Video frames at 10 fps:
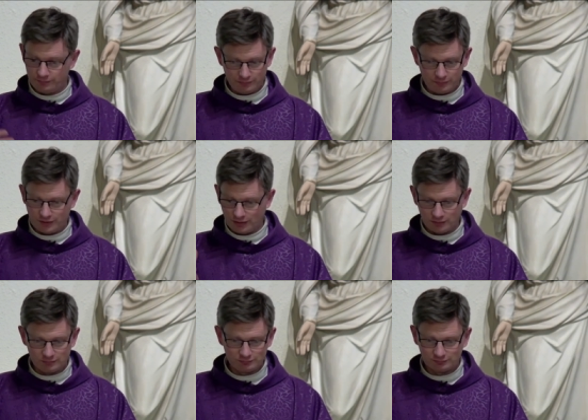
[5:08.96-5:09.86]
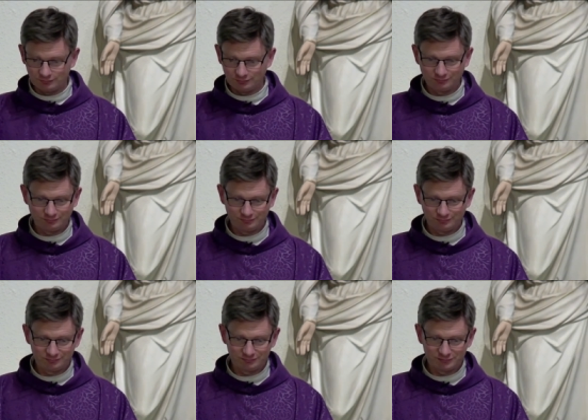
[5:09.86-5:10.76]
yeah,
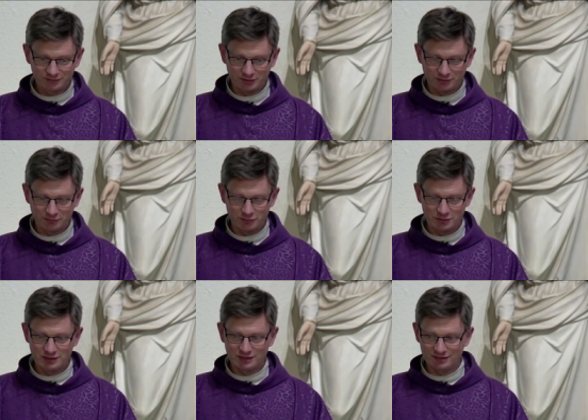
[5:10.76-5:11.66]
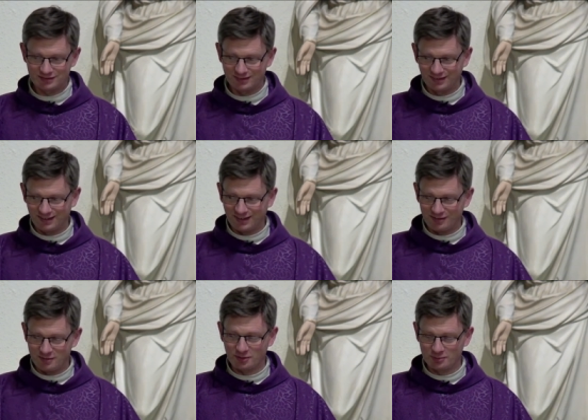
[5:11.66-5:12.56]
I'm trying to think of a few details. I
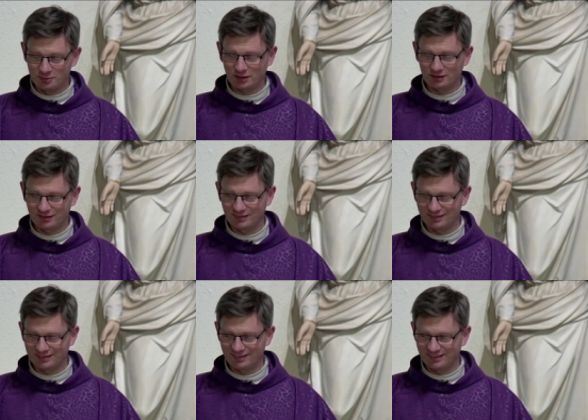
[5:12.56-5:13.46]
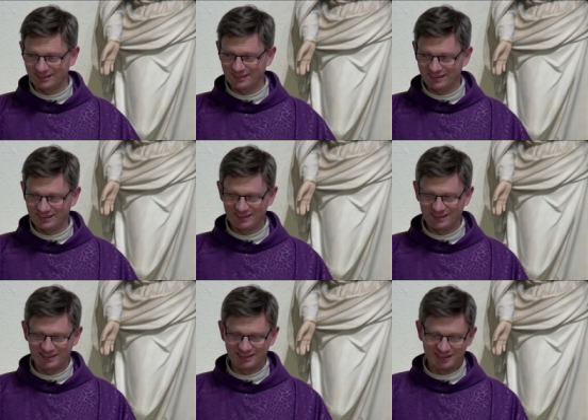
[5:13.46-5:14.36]
remember he put on uh,
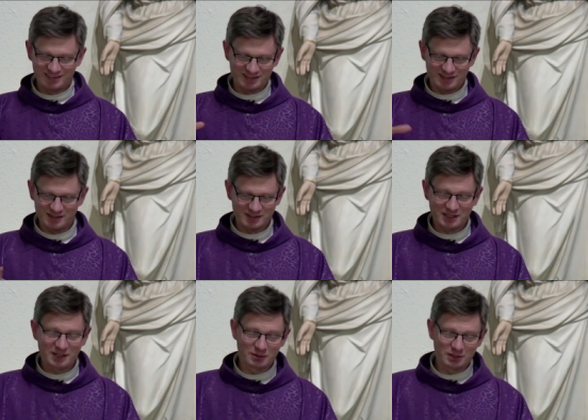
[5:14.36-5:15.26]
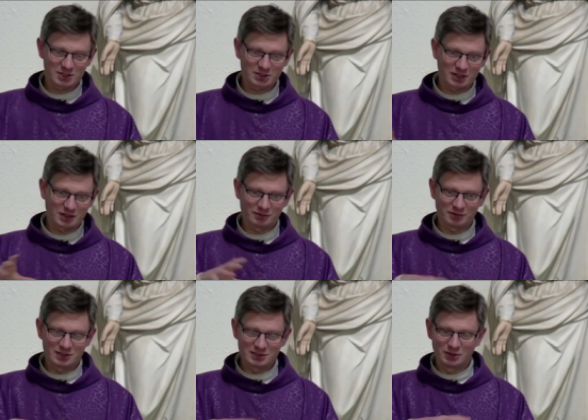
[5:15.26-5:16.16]
a celebration like for
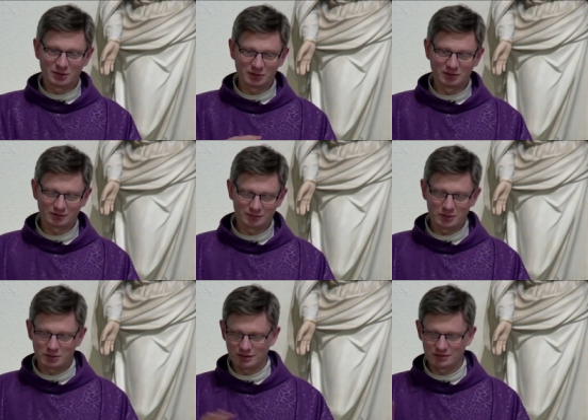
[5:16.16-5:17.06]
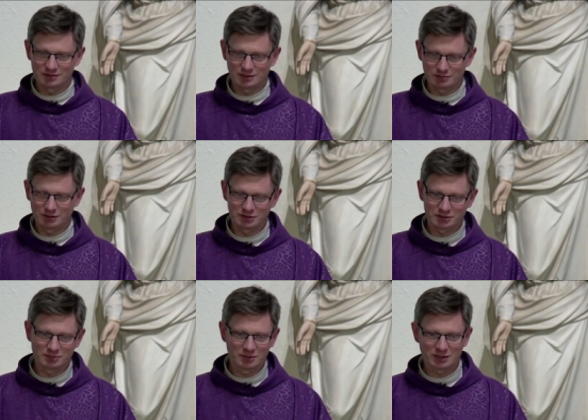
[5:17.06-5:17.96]
his local community, his, his religious
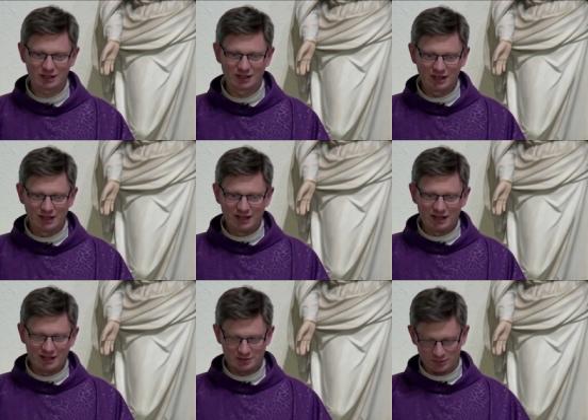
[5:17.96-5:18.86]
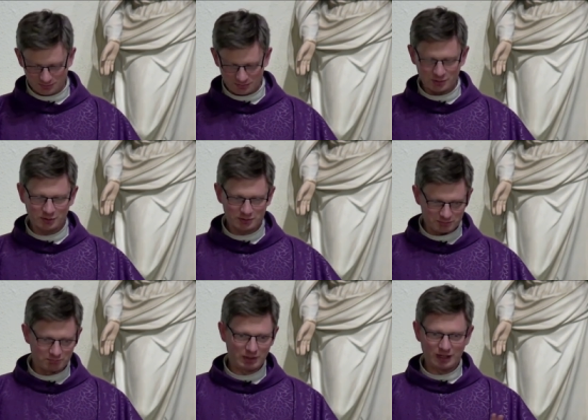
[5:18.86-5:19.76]
community. And so he cooked
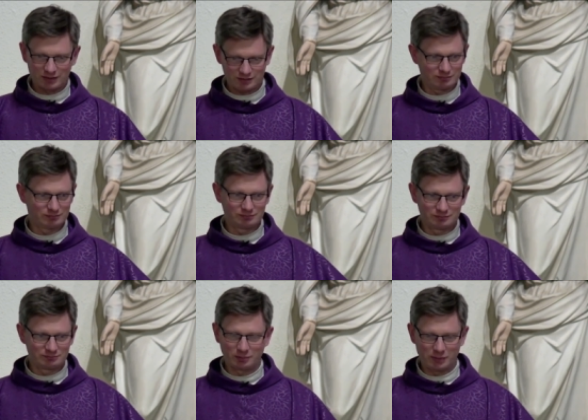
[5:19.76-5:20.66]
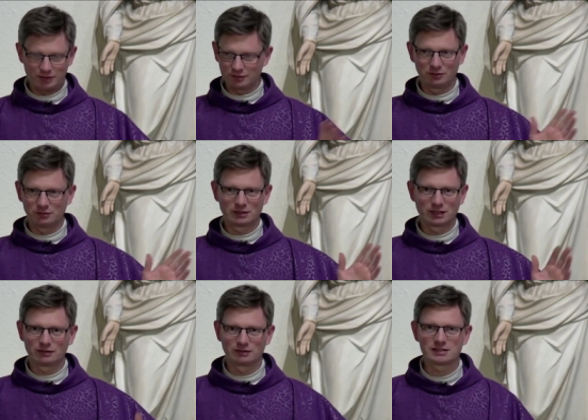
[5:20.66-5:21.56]
and baked and prepared the whole
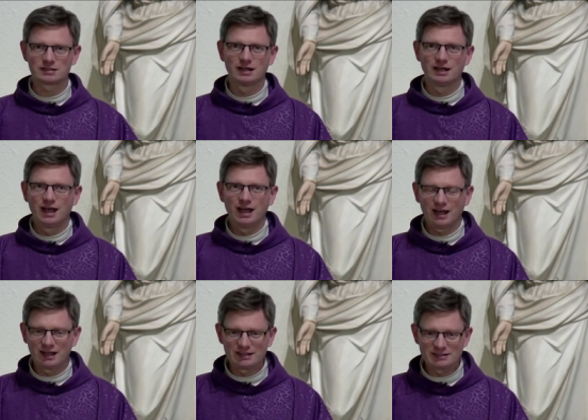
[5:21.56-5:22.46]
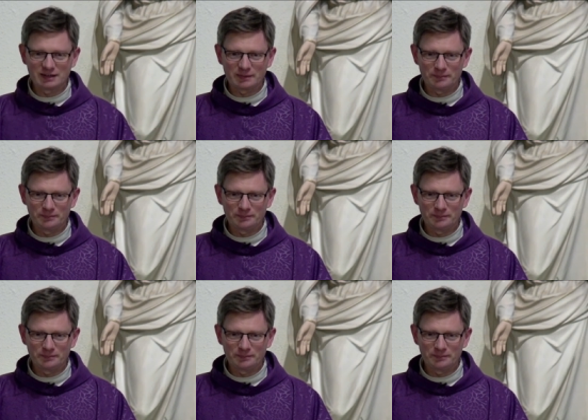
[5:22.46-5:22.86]
thing, right? And, um,